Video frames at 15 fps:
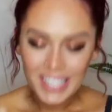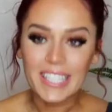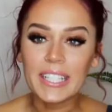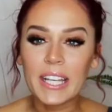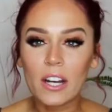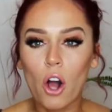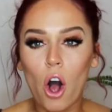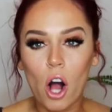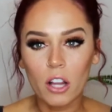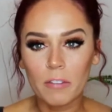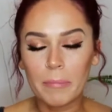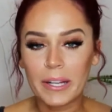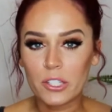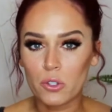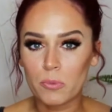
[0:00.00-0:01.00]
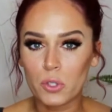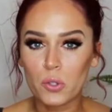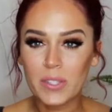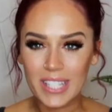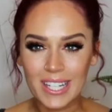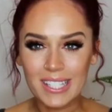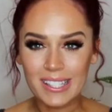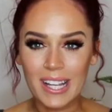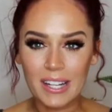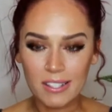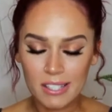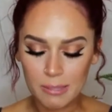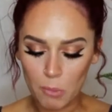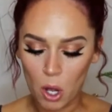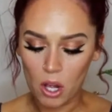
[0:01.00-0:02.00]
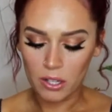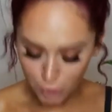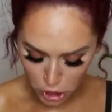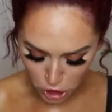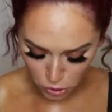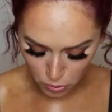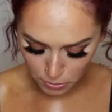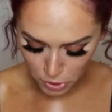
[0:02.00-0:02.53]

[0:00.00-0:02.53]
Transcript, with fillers: I did get all of my swimsuits in a size small. First